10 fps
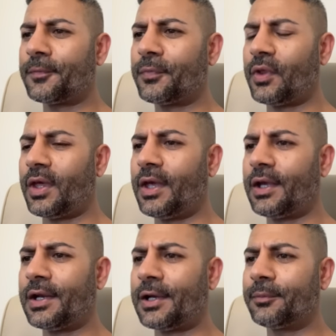ear
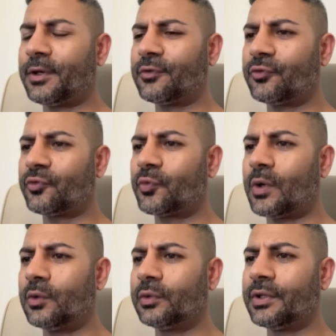canal, because it's
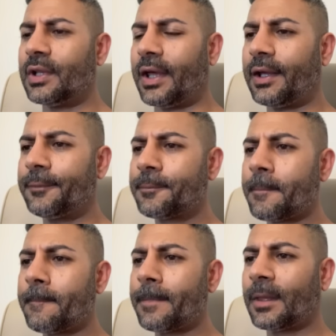swollen there,
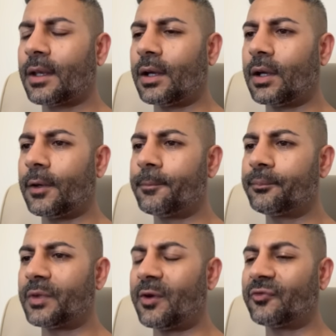
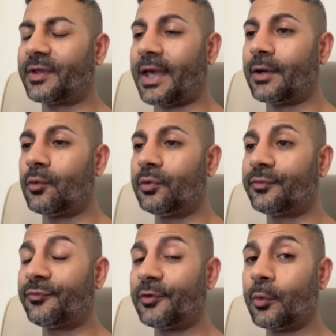it's get all the
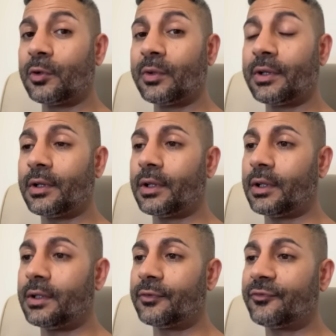fluid
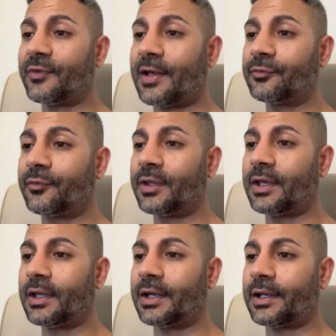in the cells of the ear
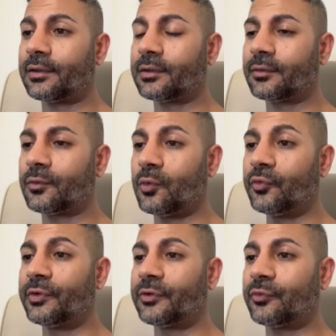canal,
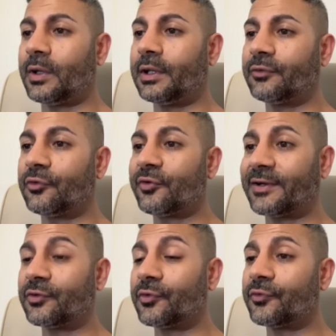causing the swelling. It's
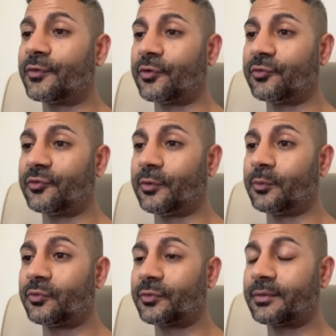attracted to the suction, so it
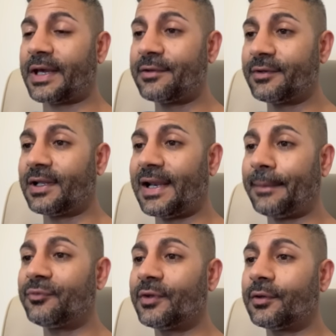was kind of
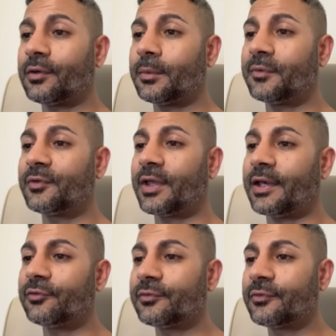collapsing on a couple of
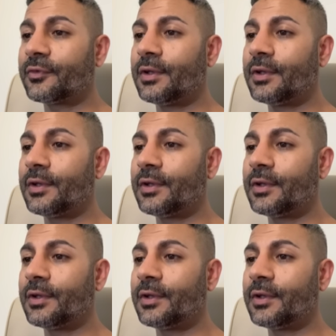occasions.